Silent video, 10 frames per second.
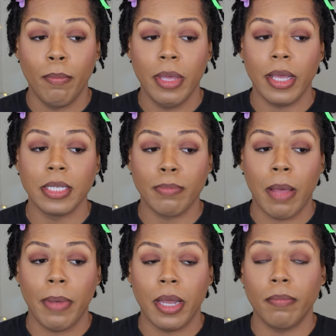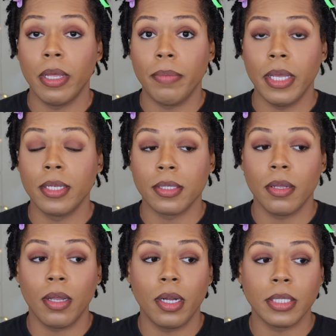because my bottom lip is
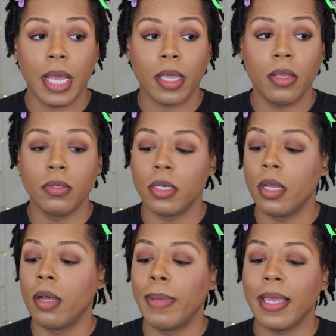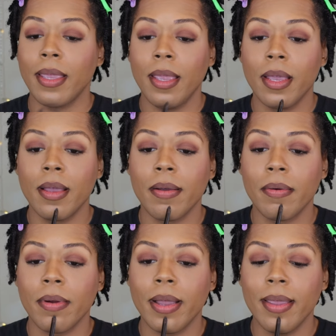so large, I can usually go back in
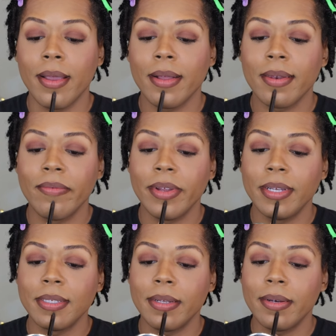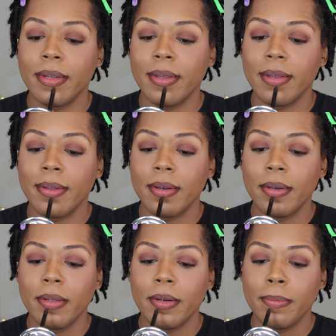right here at the very center and add a
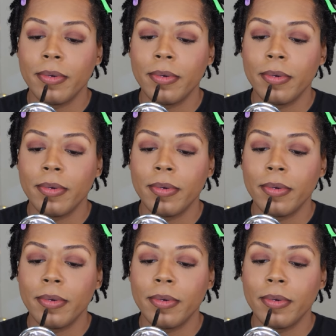little